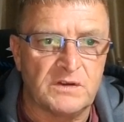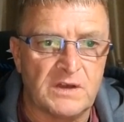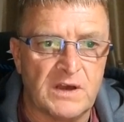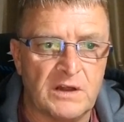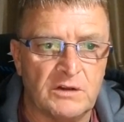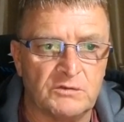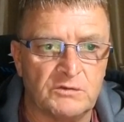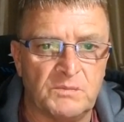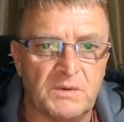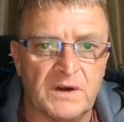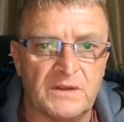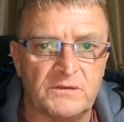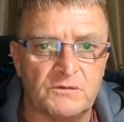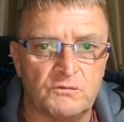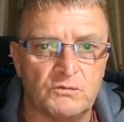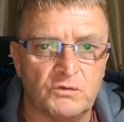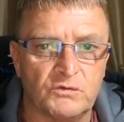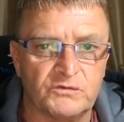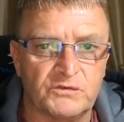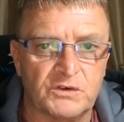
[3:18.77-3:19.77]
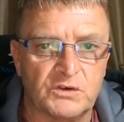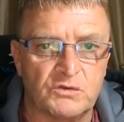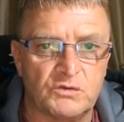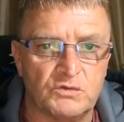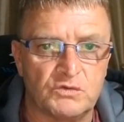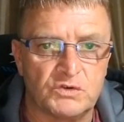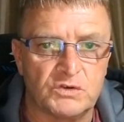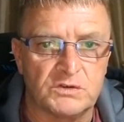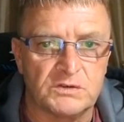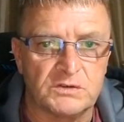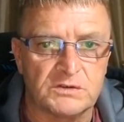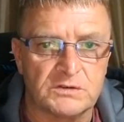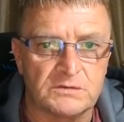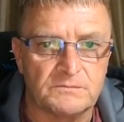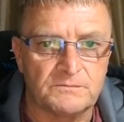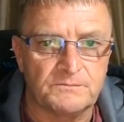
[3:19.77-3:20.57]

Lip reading: held by the Rosicrucians.